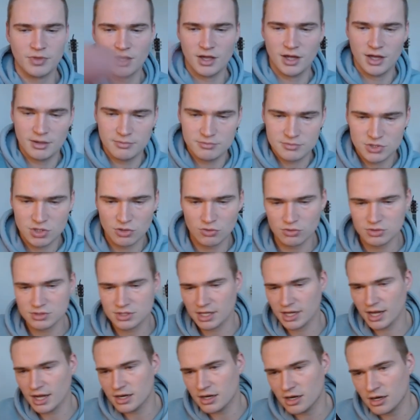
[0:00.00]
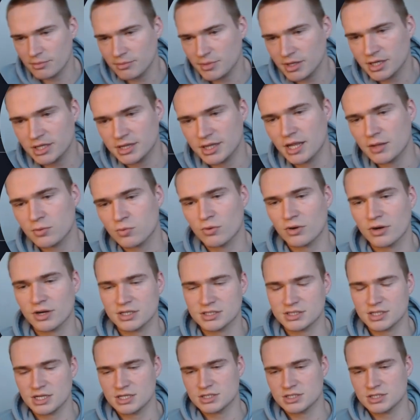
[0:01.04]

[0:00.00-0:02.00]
Um, so altogether, I mean, the network is,